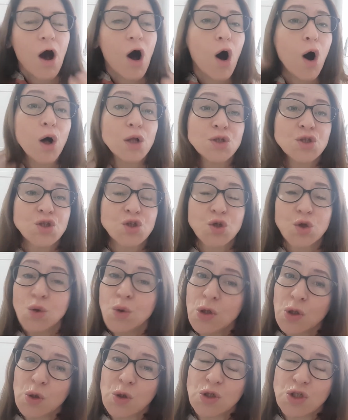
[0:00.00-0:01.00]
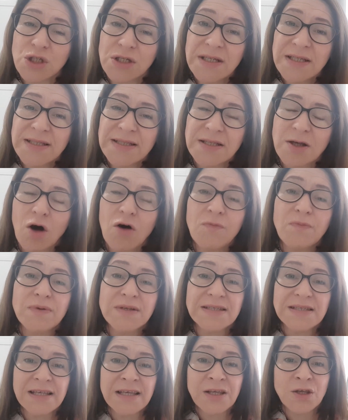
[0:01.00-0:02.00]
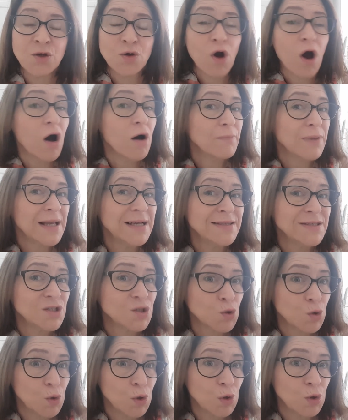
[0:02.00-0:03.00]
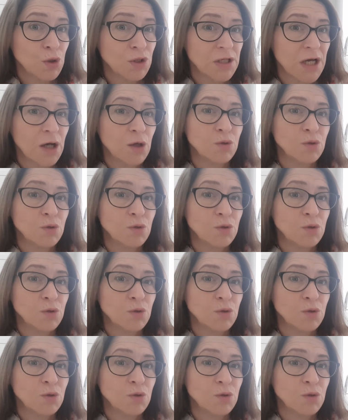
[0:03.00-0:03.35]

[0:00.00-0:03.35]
On school orders, obviously you can't place a school order